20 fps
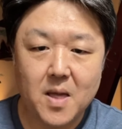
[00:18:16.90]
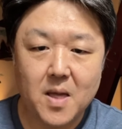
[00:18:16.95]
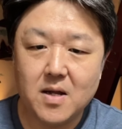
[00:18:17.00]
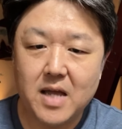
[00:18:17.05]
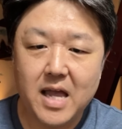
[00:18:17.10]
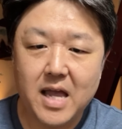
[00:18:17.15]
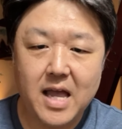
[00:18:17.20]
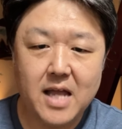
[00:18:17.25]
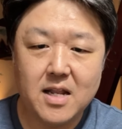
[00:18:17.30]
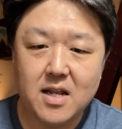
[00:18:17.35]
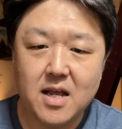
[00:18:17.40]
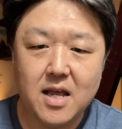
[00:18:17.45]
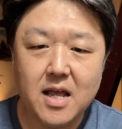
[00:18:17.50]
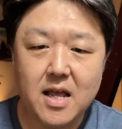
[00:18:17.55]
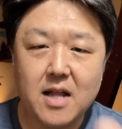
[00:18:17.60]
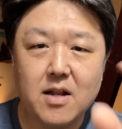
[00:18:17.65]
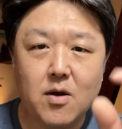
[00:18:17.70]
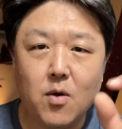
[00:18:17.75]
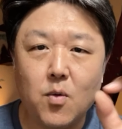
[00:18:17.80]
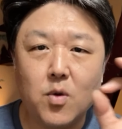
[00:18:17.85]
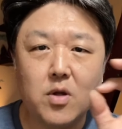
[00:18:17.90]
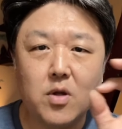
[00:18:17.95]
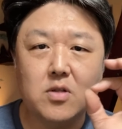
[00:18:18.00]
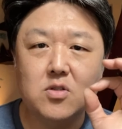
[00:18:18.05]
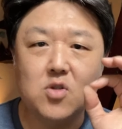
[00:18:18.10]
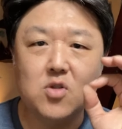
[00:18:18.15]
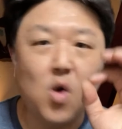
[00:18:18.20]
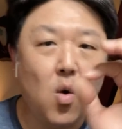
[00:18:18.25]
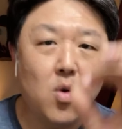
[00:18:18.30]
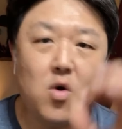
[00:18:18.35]
and
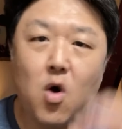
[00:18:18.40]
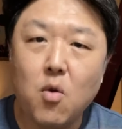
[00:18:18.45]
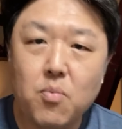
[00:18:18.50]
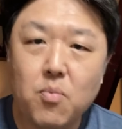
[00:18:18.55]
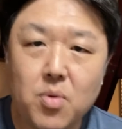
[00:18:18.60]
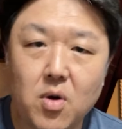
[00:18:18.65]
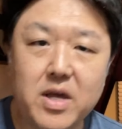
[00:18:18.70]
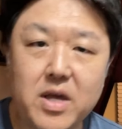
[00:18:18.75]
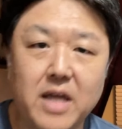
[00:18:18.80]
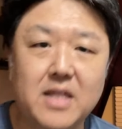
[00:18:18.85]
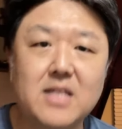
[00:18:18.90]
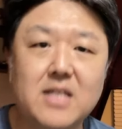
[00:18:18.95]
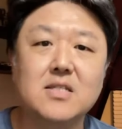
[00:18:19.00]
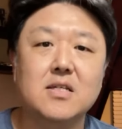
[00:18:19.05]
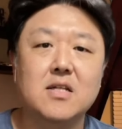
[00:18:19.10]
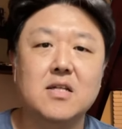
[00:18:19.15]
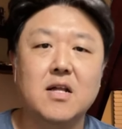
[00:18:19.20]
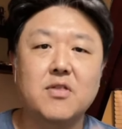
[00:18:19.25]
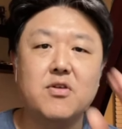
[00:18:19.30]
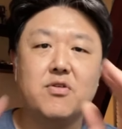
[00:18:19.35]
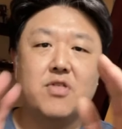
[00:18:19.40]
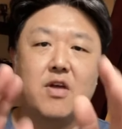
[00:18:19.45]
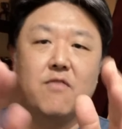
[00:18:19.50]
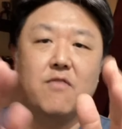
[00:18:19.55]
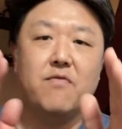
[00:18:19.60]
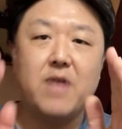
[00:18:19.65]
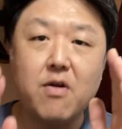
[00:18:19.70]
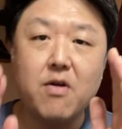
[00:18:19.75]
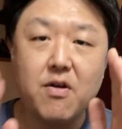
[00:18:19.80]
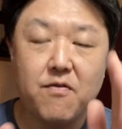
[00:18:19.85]
don't go okay, this is another thing,
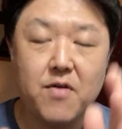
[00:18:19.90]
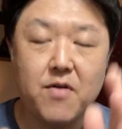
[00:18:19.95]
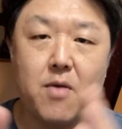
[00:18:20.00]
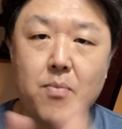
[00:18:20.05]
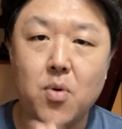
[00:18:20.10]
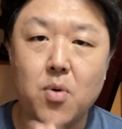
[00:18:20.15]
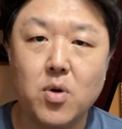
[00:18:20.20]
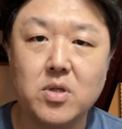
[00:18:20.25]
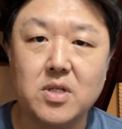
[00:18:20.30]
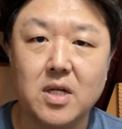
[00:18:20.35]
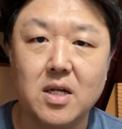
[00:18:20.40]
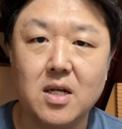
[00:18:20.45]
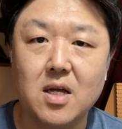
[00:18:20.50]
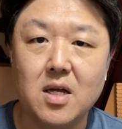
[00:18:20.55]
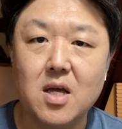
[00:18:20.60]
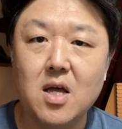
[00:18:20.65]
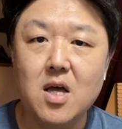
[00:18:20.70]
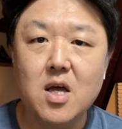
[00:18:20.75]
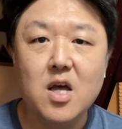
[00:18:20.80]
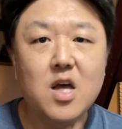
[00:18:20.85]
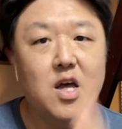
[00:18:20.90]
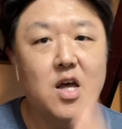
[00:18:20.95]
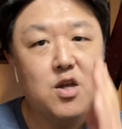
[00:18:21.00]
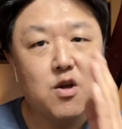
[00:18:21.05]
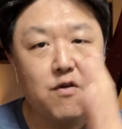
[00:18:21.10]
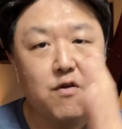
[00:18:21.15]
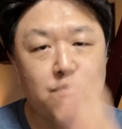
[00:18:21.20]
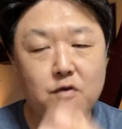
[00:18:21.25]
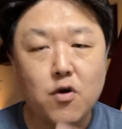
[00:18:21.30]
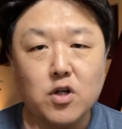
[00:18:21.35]
very, very important.
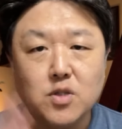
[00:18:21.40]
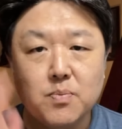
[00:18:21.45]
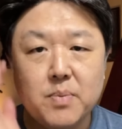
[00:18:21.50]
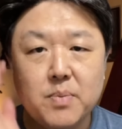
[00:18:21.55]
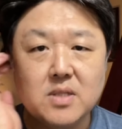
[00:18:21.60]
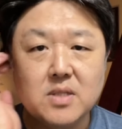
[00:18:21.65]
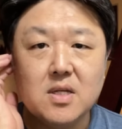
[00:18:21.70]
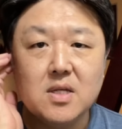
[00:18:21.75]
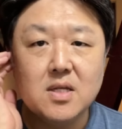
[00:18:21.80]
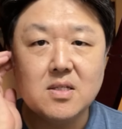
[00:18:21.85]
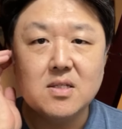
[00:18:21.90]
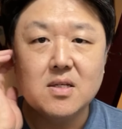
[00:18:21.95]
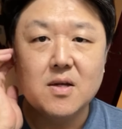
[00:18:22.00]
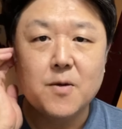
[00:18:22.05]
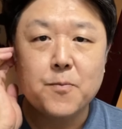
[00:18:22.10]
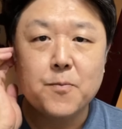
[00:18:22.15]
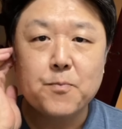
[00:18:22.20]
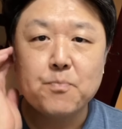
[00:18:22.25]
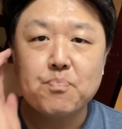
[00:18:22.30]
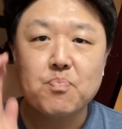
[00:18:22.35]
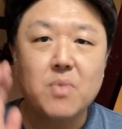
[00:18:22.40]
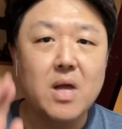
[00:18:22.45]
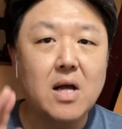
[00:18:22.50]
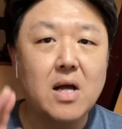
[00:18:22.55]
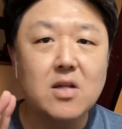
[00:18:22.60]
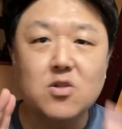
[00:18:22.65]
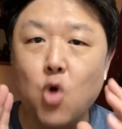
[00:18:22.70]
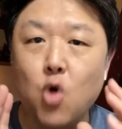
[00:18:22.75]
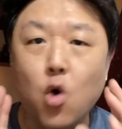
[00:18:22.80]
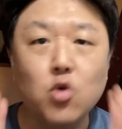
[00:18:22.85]
Your first business,
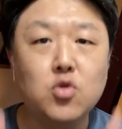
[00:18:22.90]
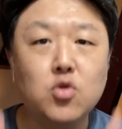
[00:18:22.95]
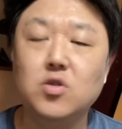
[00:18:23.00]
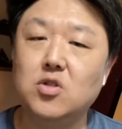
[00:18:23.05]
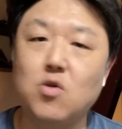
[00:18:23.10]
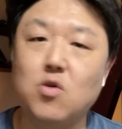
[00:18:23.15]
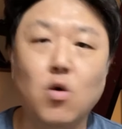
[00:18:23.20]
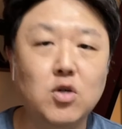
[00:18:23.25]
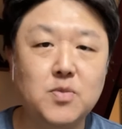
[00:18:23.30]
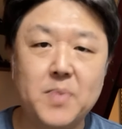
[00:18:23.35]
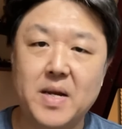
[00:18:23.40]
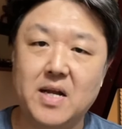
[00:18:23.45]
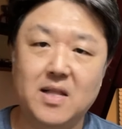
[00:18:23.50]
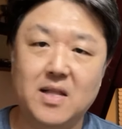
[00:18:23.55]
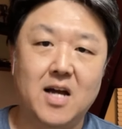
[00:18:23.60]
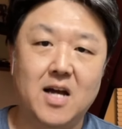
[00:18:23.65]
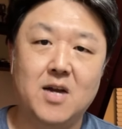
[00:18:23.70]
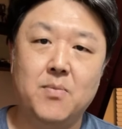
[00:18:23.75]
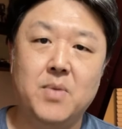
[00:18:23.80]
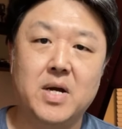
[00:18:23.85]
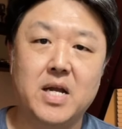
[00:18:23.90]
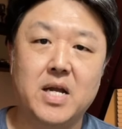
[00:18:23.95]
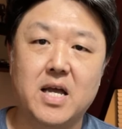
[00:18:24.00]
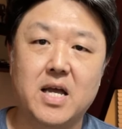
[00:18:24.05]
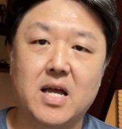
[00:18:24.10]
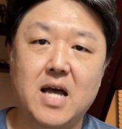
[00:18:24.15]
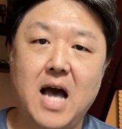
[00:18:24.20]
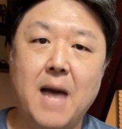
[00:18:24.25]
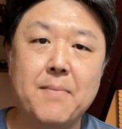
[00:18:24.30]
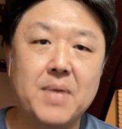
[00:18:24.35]
don't spend a lot of money.
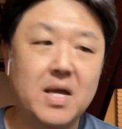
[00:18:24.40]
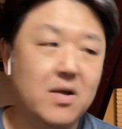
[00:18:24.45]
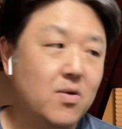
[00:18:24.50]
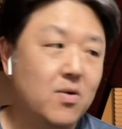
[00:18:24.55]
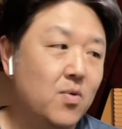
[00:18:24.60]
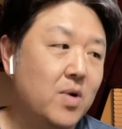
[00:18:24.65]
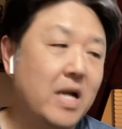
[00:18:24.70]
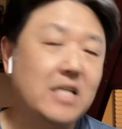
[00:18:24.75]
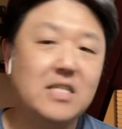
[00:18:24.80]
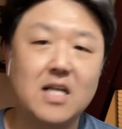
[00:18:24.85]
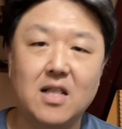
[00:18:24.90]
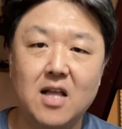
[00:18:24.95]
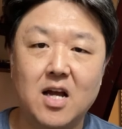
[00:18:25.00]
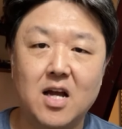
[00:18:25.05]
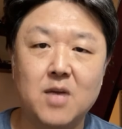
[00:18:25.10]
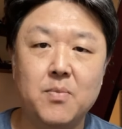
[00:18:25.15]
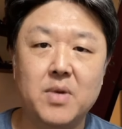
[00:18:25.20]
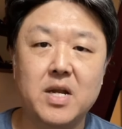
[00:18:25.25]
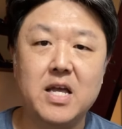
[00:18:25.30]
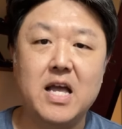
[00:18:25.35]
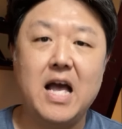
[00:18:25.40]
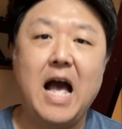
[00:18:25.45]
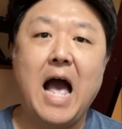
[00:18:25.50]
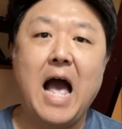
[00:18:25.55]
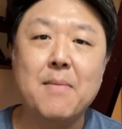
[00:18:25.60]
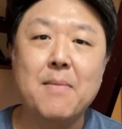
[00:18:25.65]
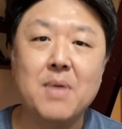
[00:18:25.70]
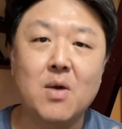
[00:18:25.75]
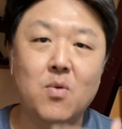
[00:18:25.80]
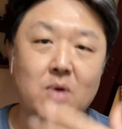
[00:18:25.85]
I mean, when I say a lot of money, I
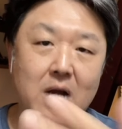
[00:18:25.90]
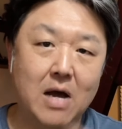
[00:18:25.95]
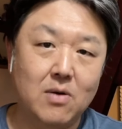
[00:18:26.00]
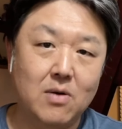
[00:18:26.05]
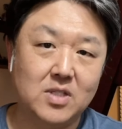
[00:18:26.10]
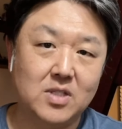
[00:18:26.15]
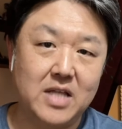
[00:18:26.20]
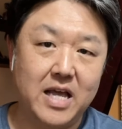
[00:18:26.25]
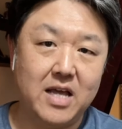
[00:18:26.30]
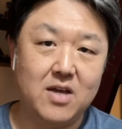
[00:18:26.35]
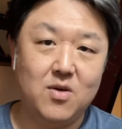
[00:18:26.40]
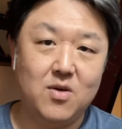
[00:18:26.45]
mean when I was like